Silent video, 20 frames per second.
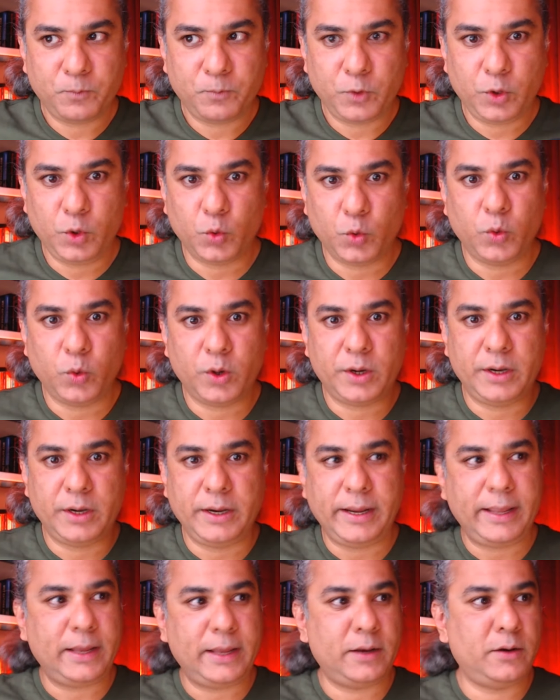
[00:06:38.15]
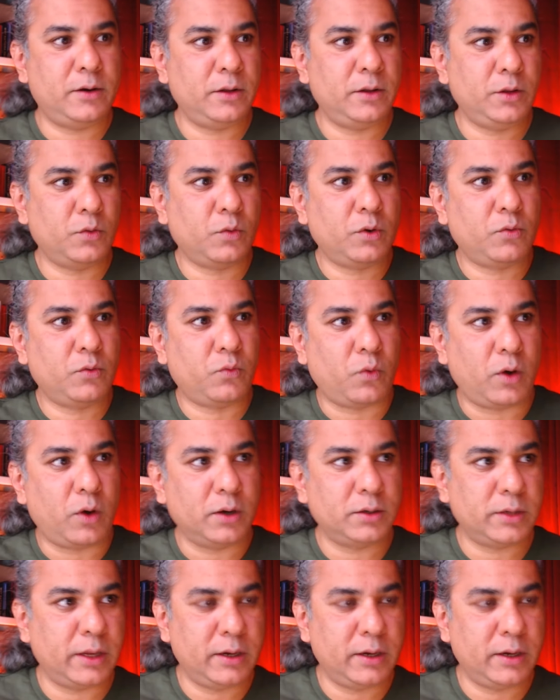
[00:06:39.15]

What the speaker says: you would want